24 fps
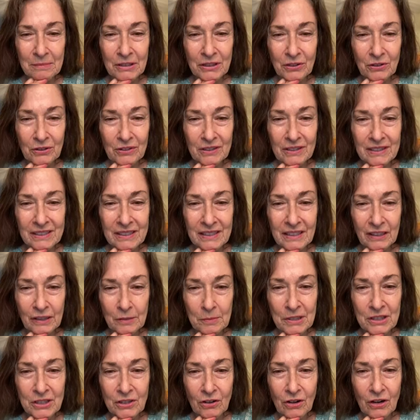Mother Earth is telling
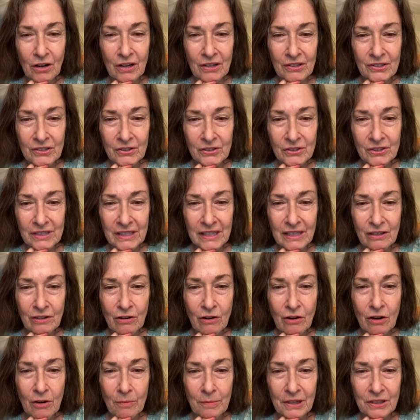me to also stay
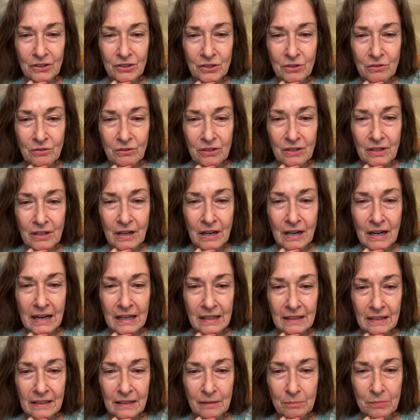calm and to
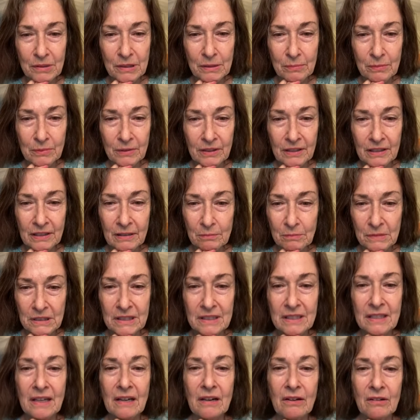not let people get me
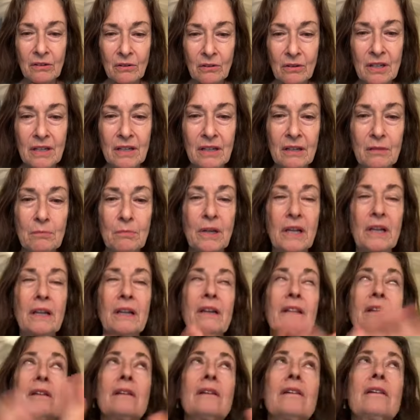down or get in my
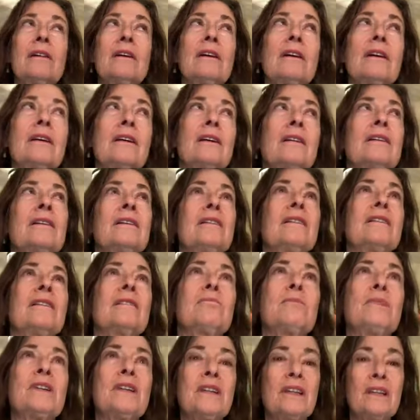head. Uh,
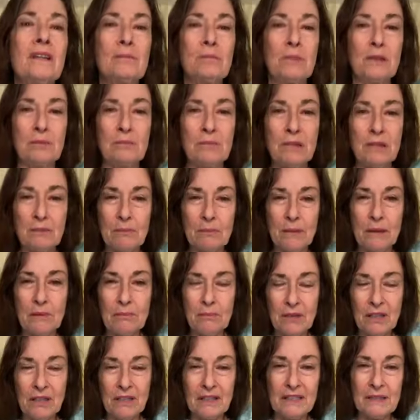big, big, big, big,
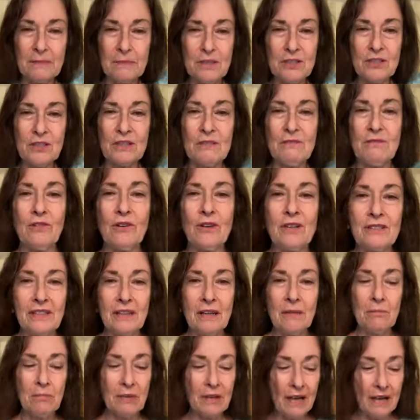big, especially for us
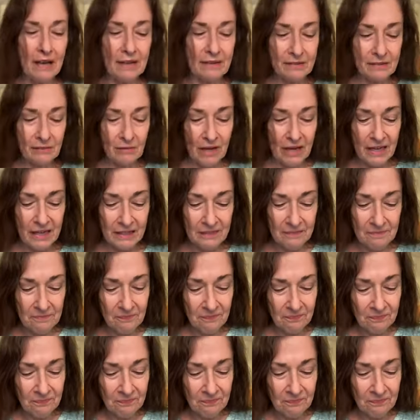empaths, right?